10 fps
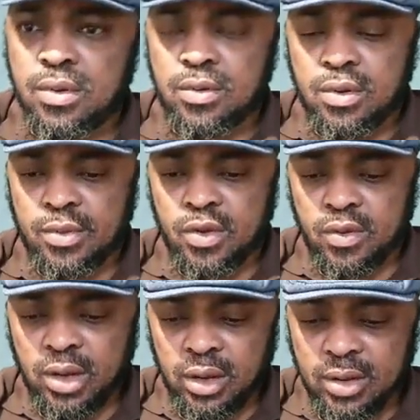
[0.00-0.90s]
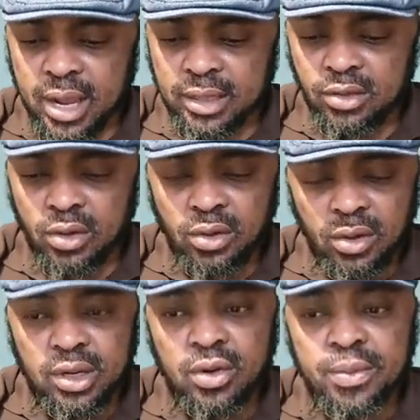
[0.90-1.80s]
Whether you like it or
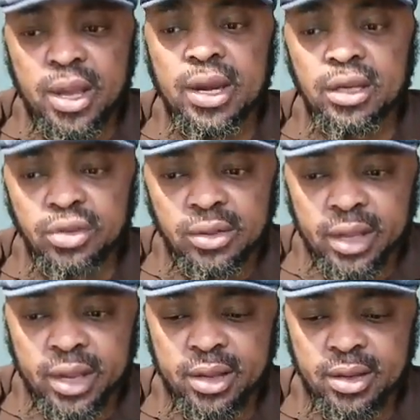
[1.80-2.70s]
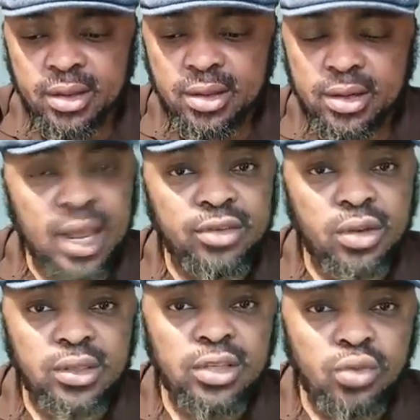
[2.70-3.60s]
not, there will be an election there. That's
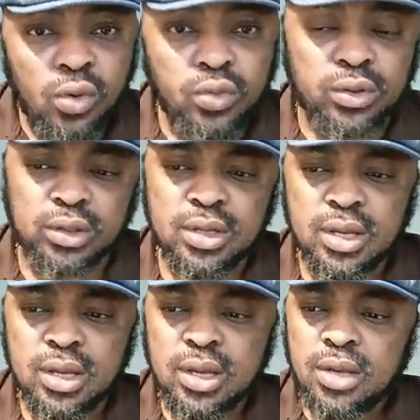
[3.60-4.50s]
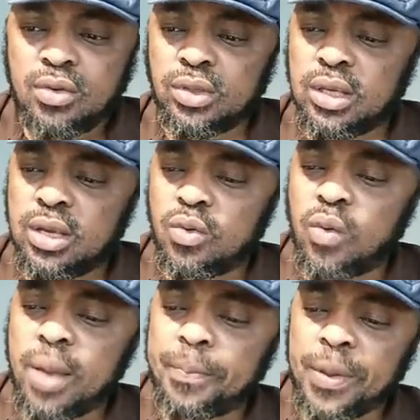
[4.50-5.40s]
just the truth. You see,
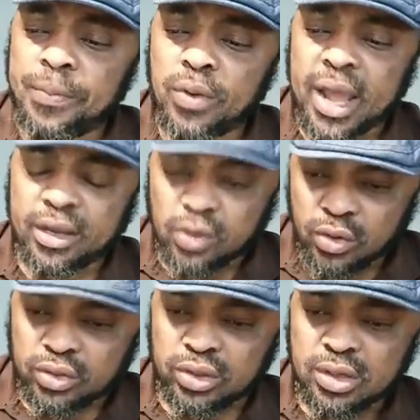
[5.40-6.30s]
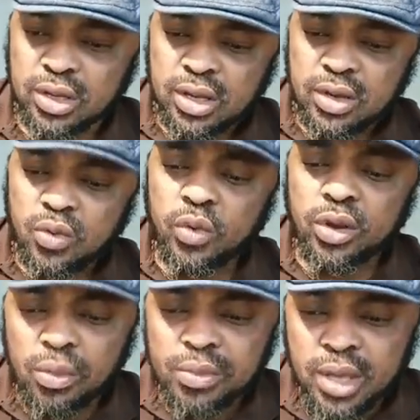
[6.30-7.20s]
when people like us, we
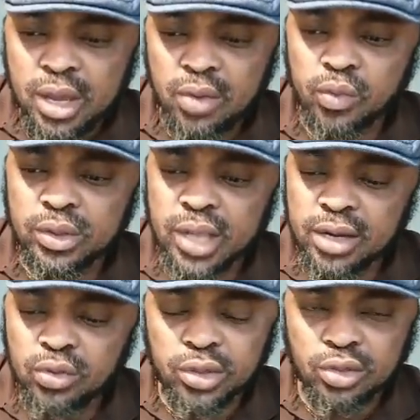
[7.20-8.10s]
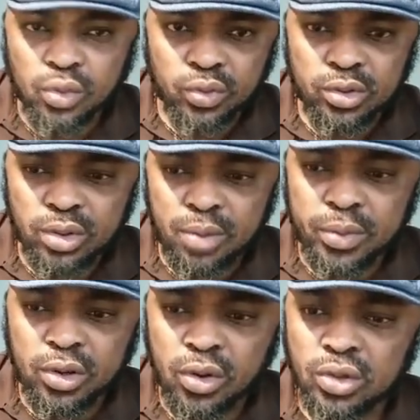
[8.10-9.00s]
come here, we tell you the truth, not
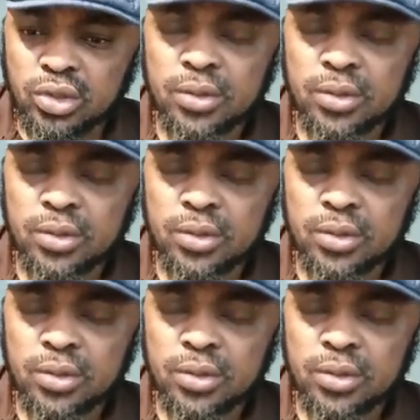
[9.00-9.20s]
because